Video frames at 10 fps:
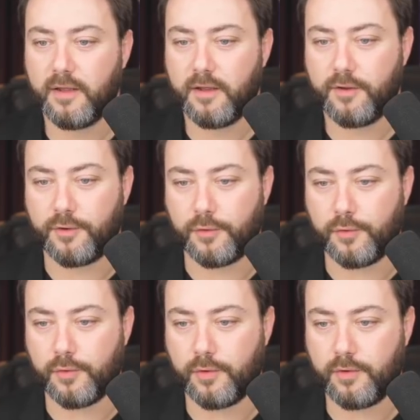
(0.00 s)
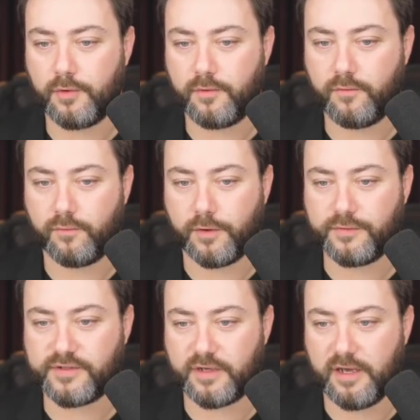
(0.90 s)
who
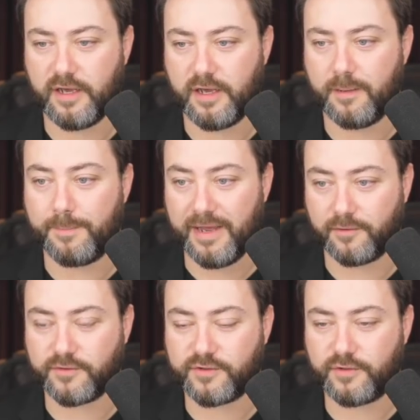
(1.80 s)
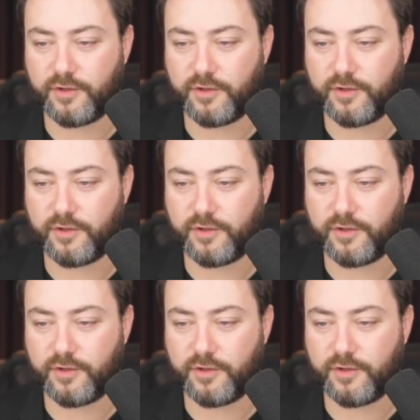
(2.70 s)
wrote about